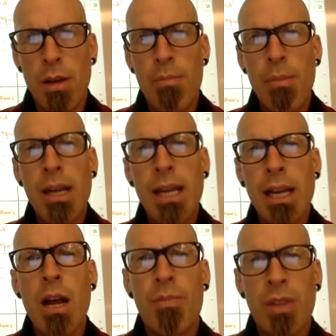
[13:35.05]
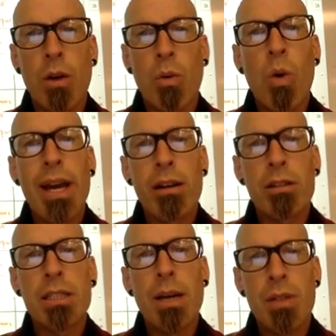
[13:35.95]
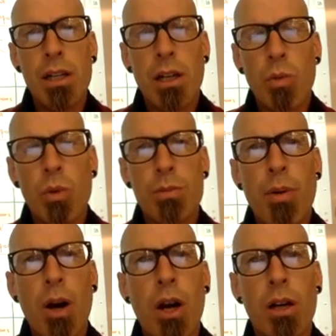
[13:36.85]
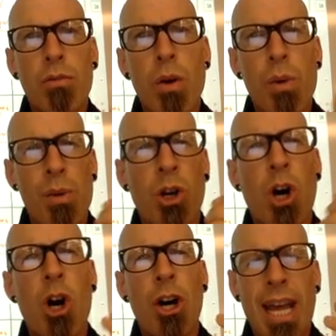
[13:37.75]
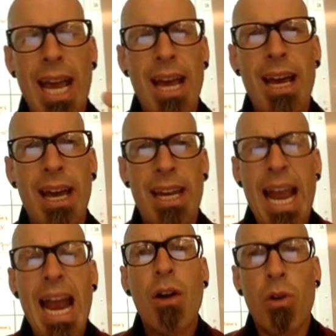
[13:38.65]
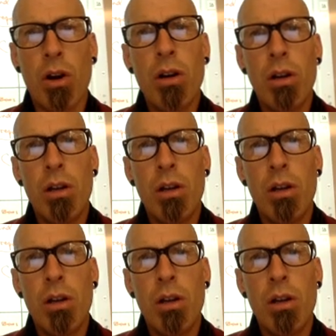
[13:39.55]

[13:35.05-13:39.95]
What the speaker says: meaning that our y-intercept here was part of what we would call an error.